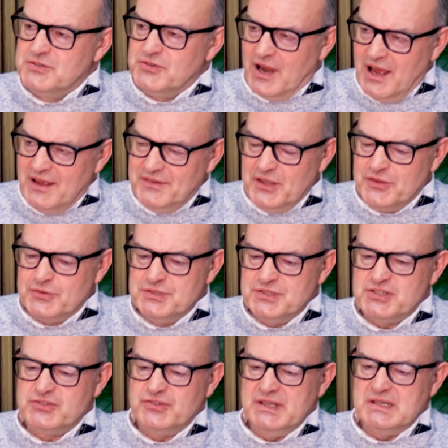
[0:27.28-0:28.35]
driving through the
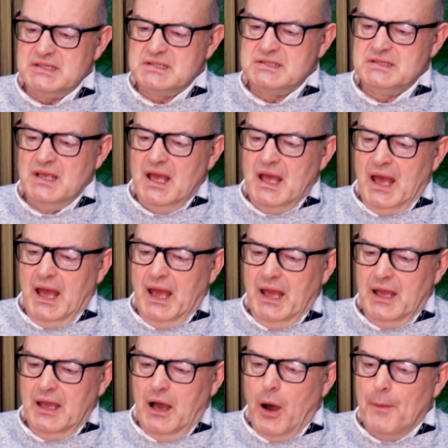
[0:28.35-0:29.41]
streets,
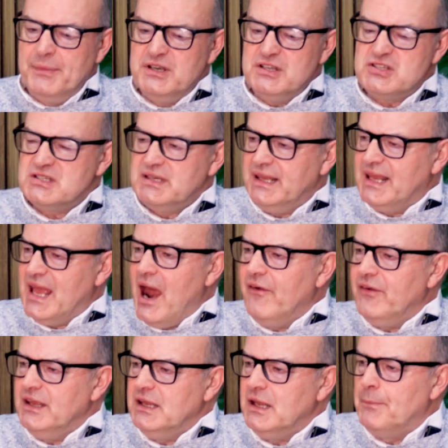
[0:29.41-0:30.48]
ominously
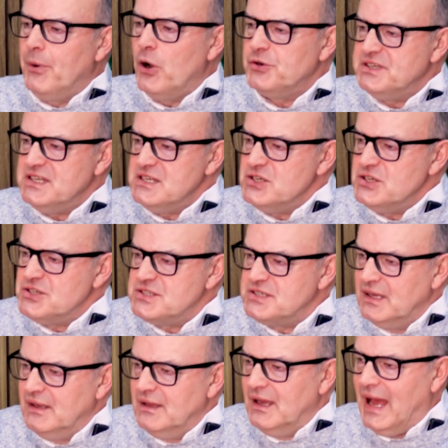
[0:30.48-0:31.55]
carrying bodies
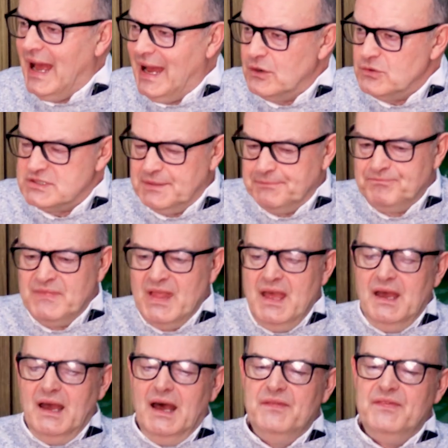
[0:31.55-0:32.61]
out.
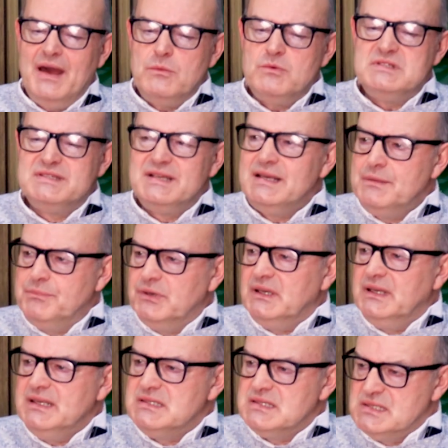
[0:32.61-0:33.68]
And that was
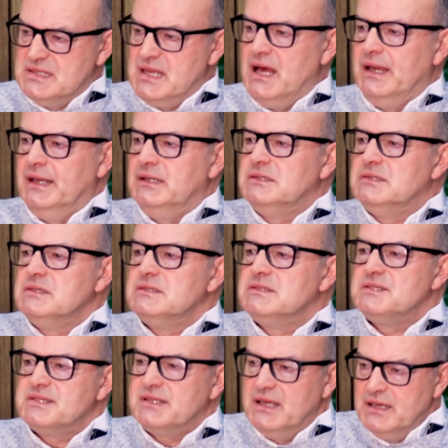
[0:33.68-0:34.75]
deliberately designed
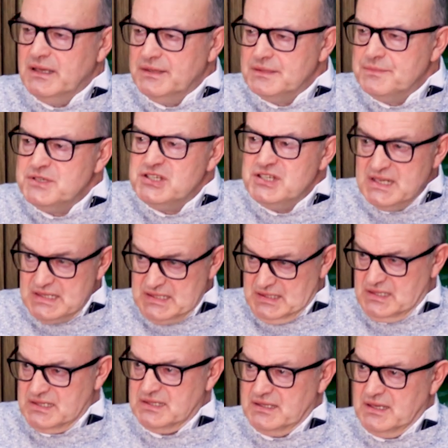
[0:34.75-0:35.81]
to scare the
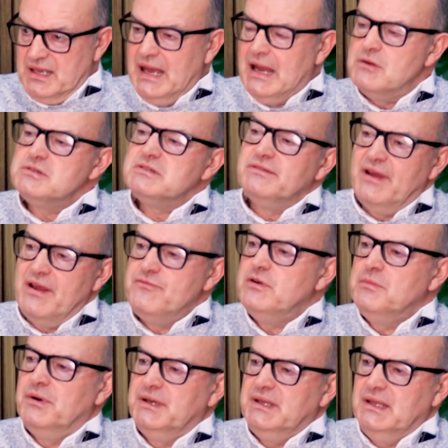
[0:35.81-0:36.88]
bejesus out of
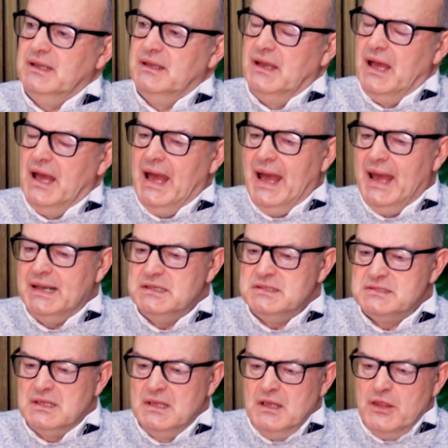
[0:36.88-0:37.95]
everybody.
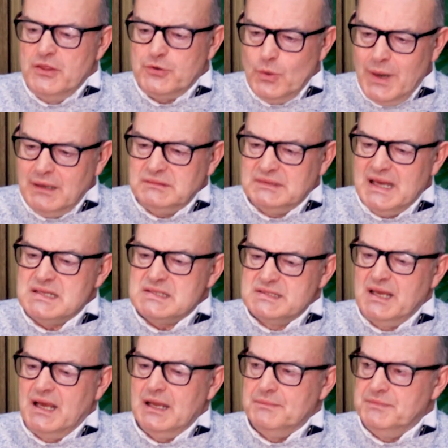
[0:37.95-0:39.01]
And throughout that
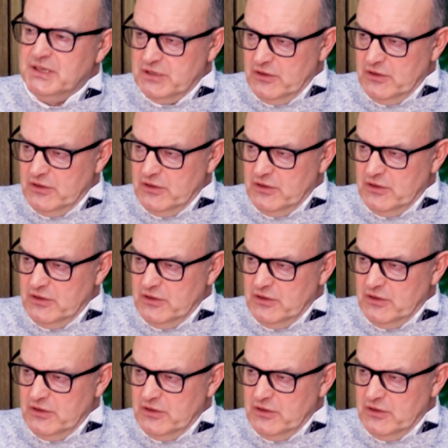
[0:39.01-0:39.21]
time, the